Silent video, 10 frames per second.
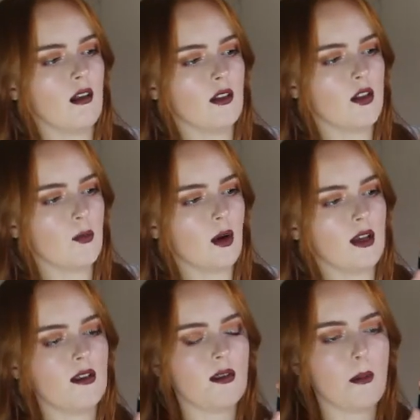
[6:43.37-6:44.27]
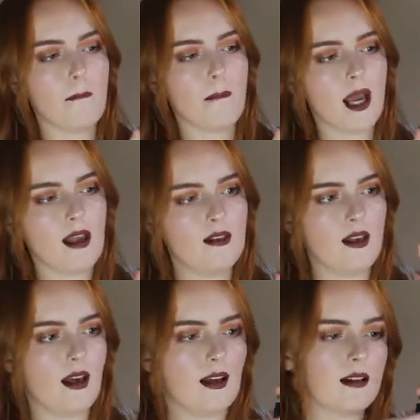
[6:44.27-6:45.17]
This one is
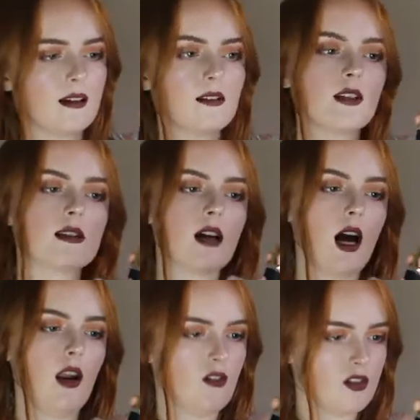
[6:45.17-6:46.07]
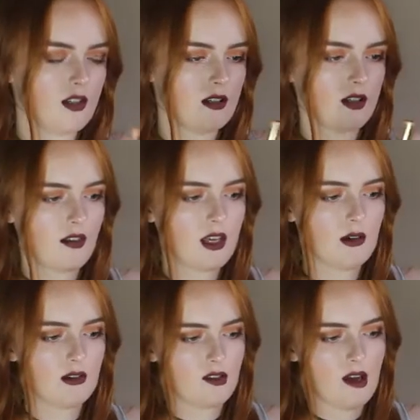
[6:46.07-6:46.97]
amazing. This colour is just, I think
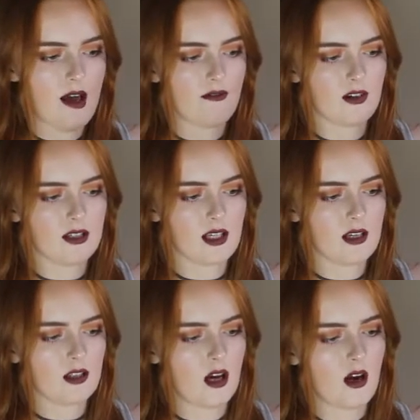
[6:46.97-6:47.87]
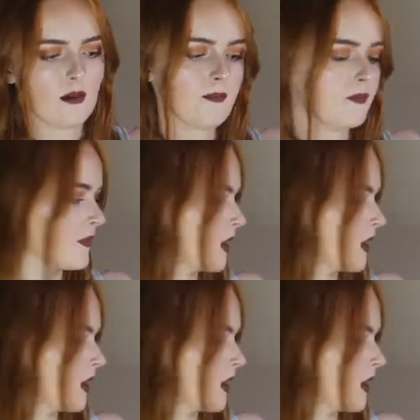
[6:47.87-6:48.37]
it would suit every skin tone.